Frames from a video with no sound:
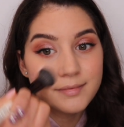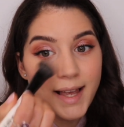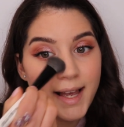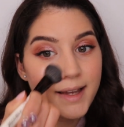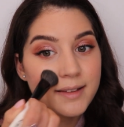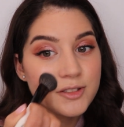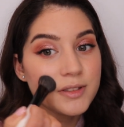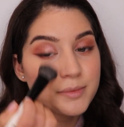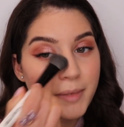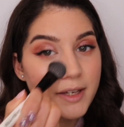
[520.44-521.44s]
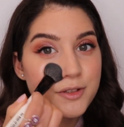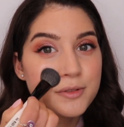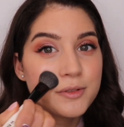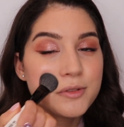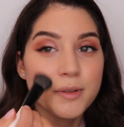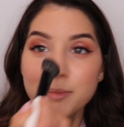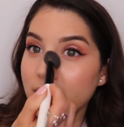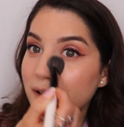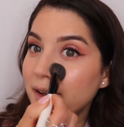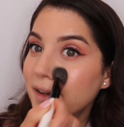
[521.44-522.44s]
And just make sure to
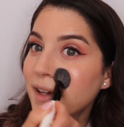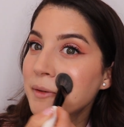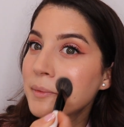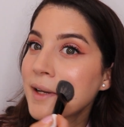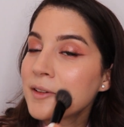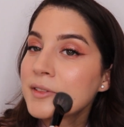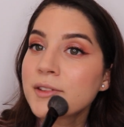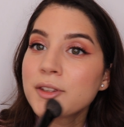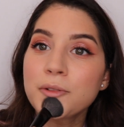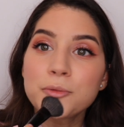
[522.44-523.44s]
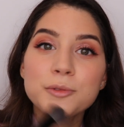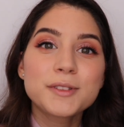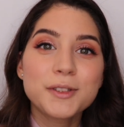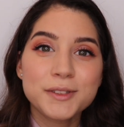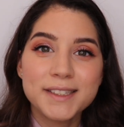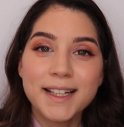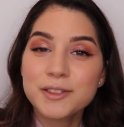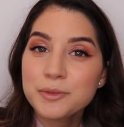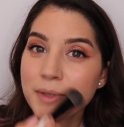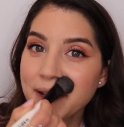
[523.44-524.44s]
apply around the nose, because
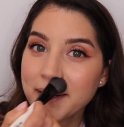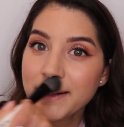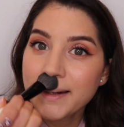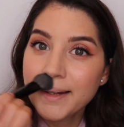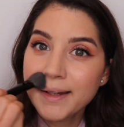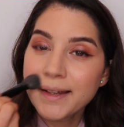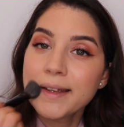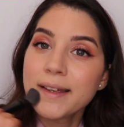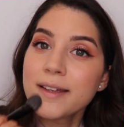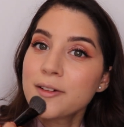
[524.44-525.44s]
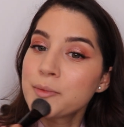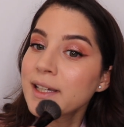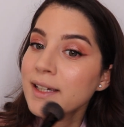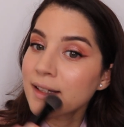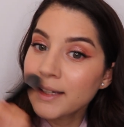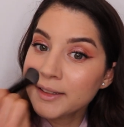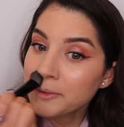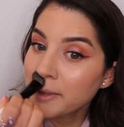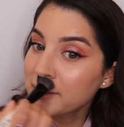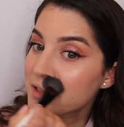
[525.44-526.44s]
that's where we can get
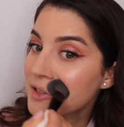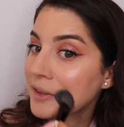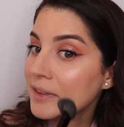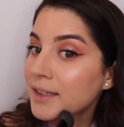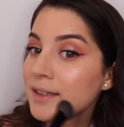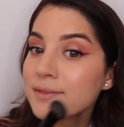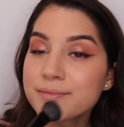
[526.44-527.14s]
quite shiny.